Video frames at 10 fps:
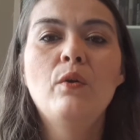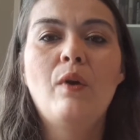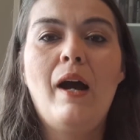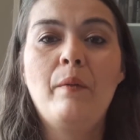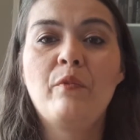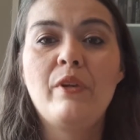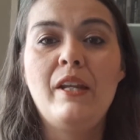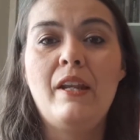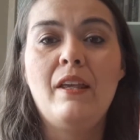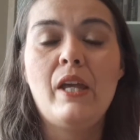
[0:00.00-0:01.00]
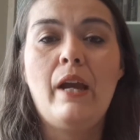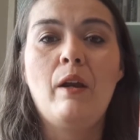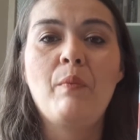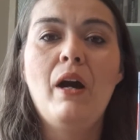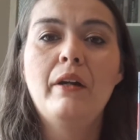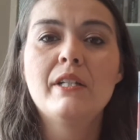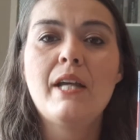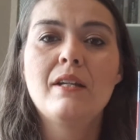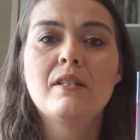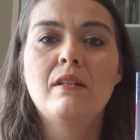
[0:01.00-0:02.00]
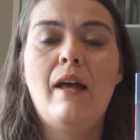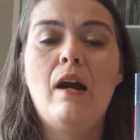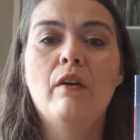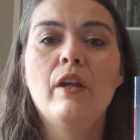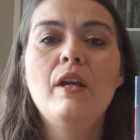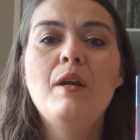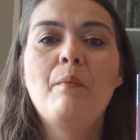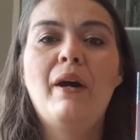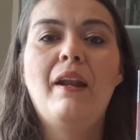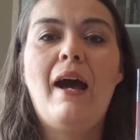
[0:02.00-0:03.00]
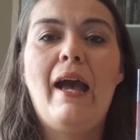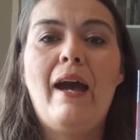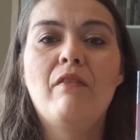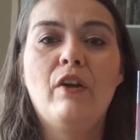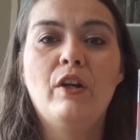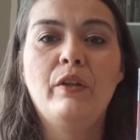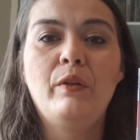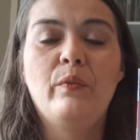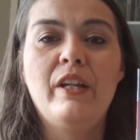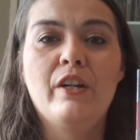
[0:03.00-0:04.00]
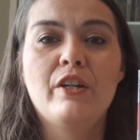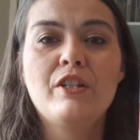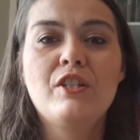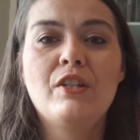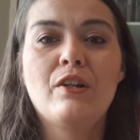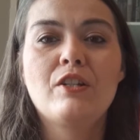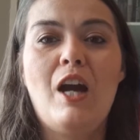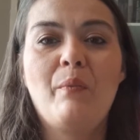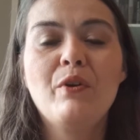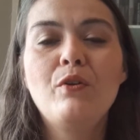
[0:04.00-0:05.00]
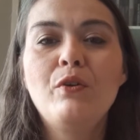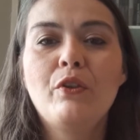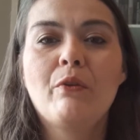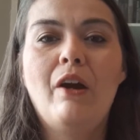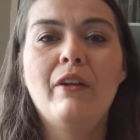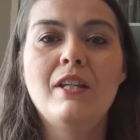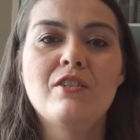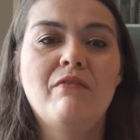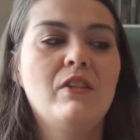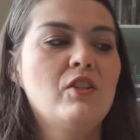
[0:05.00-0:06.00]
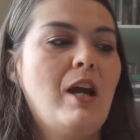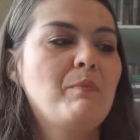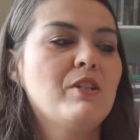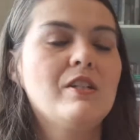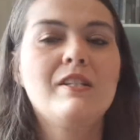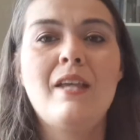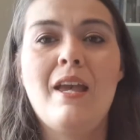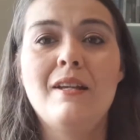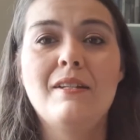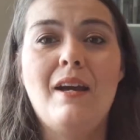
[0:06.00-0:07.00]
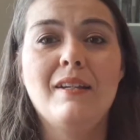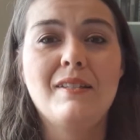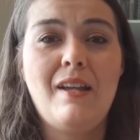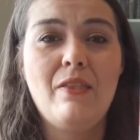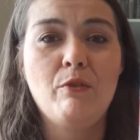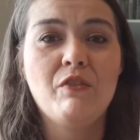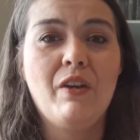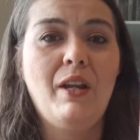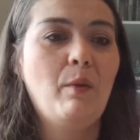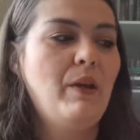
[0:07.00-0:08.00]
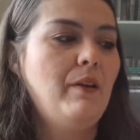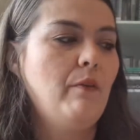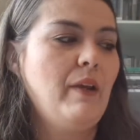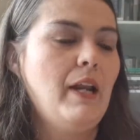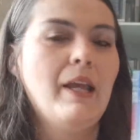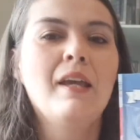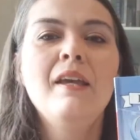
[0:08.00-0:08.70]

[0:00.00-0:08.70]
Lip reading: I'm reading the Harry Potter text aloud, but I have early readers that are topical throughout each of the chapters, and I assign those for independent reading.